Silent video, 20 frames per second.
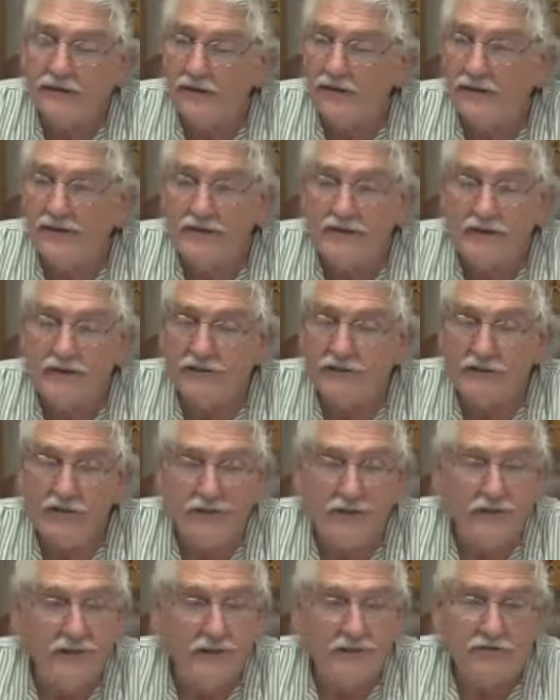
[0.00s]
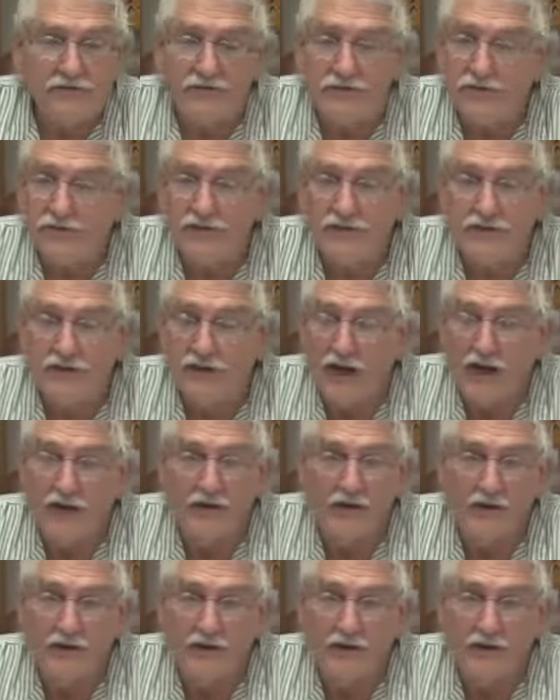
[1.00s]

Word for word: They're just, it's just foods is not